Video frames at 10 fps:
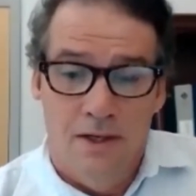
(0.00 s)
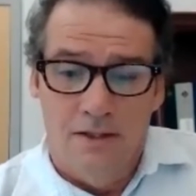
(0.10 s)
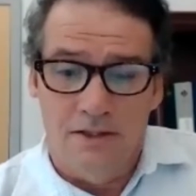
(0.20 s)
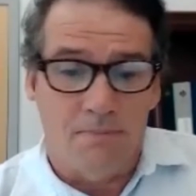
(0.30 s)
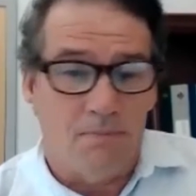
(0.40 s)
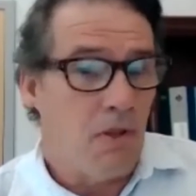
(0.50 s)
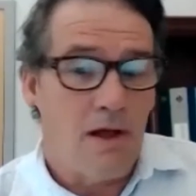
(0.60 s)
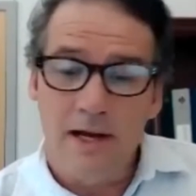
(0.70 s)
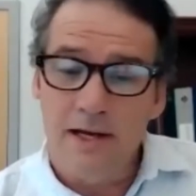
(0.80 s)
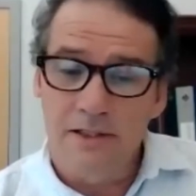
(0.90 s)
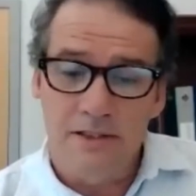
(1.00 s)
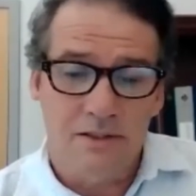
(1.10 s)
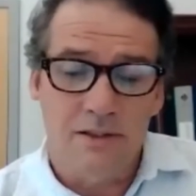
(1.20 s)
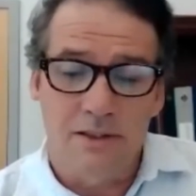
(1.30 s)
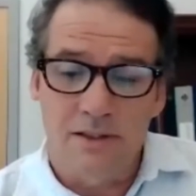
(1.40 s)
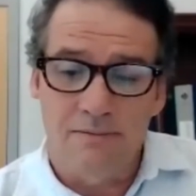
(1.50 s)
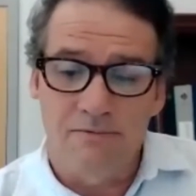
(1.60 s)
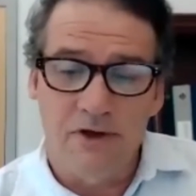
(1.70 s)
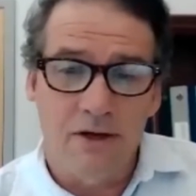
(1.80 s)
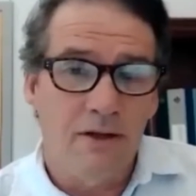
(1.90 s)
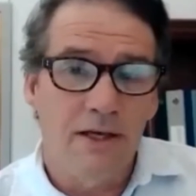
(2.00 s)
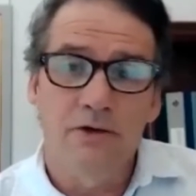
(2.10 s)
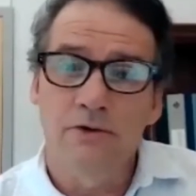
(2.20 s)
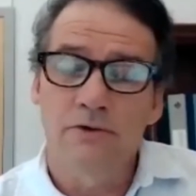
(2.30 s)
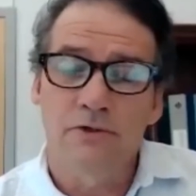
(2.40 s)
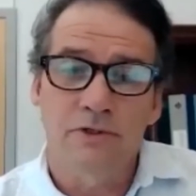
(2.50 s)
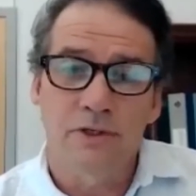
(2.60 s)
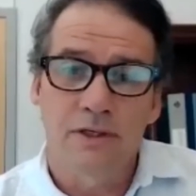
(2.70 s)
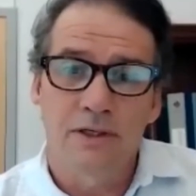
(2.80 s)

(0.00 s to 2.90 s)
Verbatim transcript: supplies, um, ventilators,